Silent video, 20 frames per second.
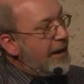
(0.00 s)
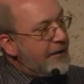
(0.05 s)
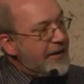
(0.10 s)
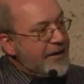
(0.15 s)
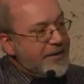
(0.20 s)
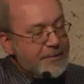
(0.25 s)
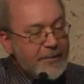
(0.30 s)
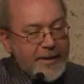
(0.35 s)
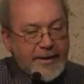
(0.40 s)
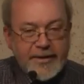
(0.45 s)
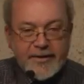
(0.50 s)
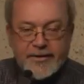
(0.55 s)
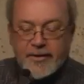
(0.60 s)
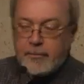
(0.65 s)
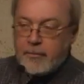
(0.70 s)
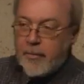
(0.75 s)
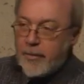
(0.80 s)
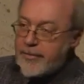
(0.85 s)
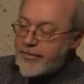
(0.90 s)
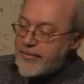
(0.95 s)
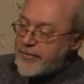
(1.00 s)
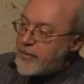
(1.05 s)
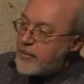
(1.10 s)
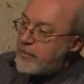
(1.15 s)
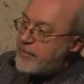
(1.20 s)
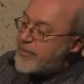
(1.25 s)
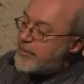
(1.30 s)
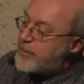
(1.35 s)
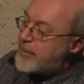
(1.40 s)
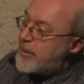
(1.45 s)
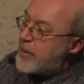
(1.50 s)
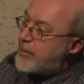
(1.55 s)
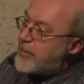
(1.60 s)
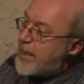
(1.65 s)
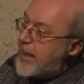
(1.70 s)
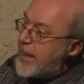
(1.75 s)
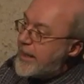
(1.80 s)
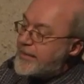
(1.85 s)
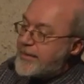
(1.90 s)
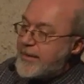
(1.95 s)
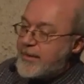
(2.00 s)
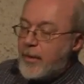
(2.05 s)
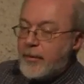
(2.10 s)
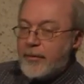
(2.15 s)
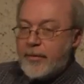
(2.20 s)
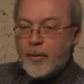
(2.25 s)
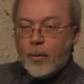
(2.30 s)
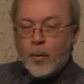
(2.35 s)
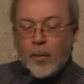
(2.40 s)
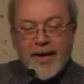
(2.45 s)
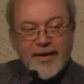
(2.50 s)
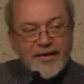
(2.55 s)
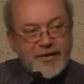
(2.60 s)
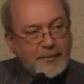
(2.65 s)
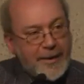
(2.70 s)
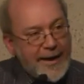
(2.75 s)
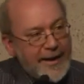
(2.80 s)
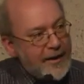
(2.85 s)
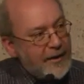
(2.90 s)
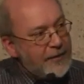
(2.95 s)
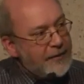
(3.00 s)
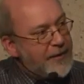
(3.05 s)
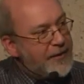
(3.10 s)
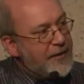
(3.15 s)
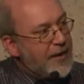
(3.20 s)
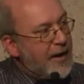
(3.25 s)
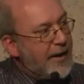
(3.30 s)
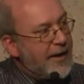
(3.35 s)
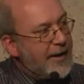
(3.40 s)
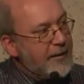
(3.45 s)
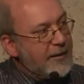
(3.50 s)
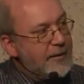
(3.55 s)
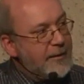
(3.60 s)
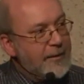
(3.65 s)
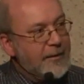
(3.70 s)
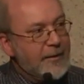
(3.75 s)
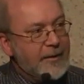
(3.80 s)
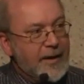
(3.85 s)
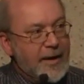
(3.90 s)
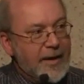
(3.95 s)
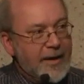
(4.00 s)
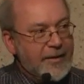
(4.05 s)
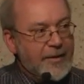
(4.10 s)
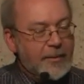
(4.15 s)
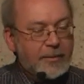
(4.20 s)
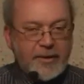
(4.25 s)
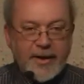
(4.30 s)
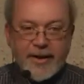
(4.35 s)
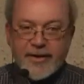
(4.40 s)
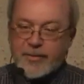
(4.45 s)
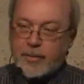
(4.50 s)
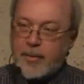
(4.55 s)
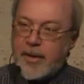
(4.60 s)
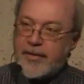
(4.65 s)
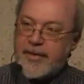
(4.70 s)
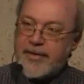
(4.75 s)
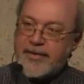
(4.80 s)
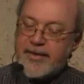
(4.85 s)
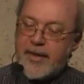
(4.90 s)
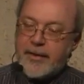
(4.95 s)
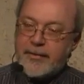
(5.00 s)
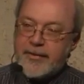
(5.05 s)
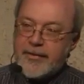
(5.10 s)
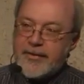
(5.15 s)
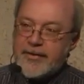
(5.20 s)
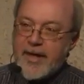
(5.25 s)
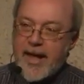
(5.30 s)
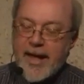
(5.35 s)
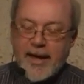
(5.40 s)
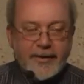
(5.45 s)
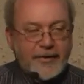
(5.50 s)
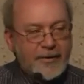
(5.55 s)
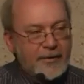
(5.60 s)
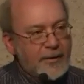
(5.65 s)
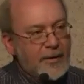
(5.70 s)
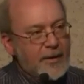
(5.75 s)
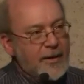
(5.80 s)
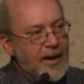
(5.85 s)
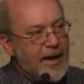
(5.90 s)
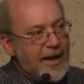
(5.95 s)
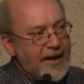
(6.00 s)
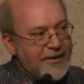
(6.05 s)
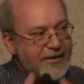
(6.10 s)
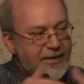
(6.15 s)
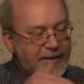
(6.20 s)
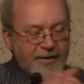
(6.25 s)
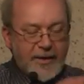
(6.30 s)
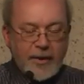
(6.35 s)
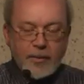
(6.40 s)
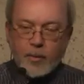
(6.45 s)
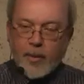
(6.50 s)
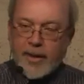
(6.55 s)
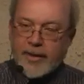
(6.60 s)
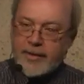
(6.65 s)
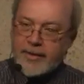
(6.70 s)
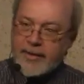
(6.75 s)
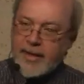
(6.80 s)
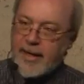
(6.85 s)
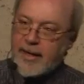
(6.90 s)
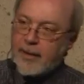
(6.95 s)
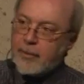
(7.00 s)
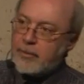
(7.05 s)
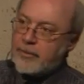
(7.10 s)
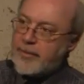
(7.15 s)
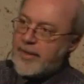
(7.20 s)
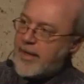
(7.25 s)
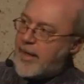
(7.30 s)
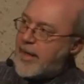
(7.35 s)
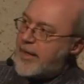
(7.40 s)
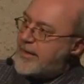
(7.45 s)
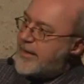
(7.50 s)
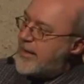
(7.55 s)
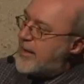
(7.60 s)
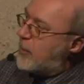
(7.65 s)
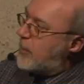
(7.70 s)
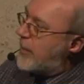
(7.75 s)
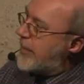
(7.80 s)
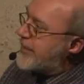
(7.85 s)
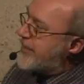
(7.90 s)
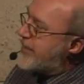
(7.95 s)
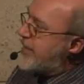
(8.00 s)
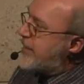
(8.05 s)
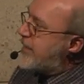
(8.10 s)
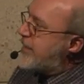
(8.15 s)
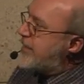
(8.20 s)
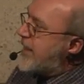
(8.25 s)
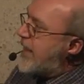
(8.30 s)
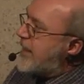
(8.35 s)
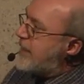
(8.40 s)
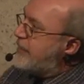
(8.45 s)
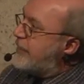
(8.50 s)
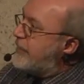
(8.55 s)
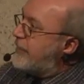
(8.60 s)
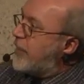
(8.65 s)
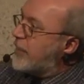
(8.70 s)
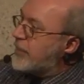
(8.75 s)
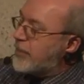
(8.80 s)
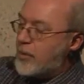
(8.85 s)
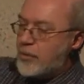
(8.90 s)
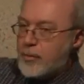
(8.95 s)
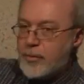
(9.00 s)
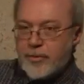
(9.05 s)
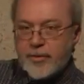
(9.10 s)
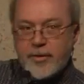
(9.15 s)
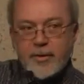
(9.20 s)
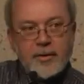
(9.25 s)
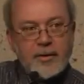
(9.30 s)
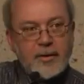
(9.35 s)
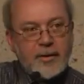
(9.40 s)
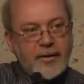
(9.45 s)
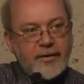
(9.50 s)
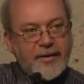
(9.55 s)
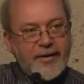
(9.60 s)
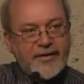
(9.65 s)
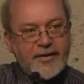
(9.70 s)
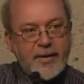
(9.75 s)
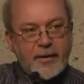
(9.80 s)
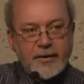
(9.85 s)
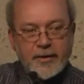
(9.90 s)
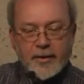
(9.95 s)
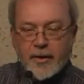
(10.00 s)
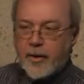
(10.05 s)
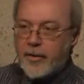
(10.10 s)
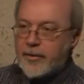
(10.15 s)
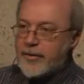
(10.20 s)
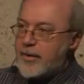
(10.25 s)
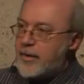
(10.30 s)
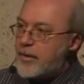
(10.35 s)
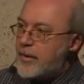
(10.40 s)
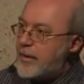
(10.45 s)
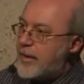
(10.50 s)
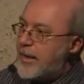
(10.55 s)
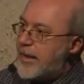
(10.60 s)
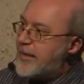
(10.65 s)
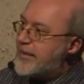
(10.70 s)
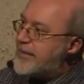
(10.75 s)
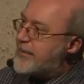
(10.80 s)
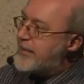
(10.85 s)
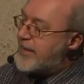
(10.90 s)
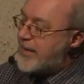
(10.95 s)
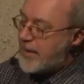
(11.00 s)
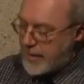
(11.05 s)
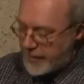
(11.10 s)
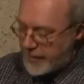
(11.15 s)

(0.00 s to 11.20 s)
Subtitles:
This means that most tombs were located on the west bank of the Nile, the place where the sun set. As the sun went down, the idea was that the dead followed the sun god into the